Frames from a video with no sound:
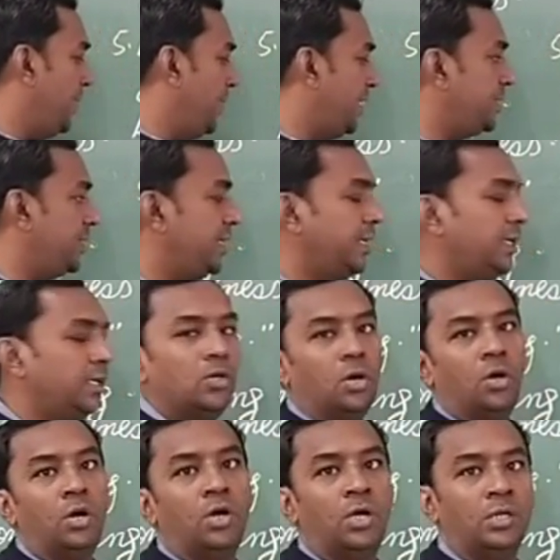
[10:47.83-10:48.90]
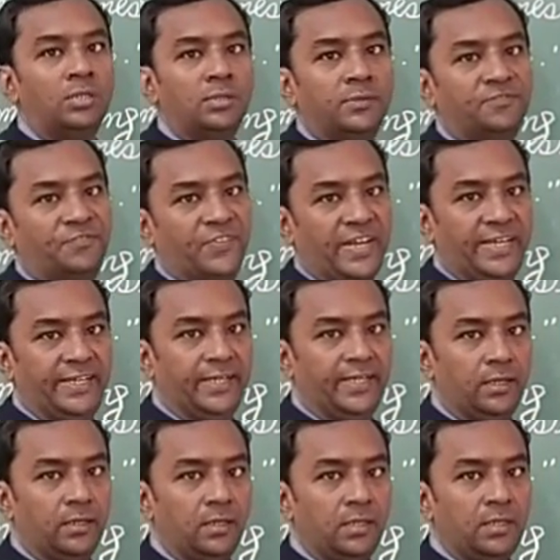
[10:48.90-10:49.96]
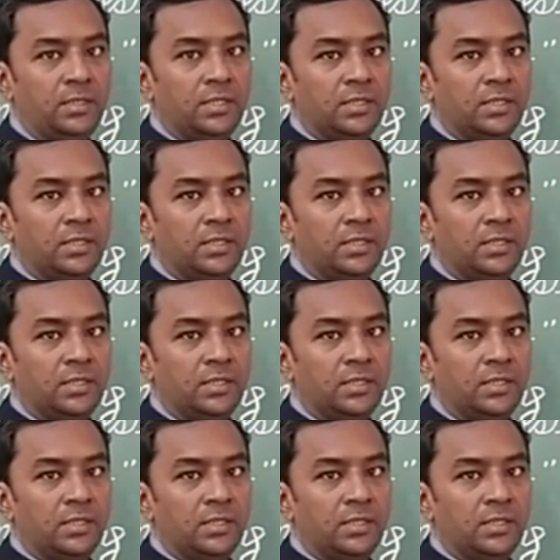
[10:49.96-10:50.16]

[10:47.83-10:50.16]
picnic on Friday.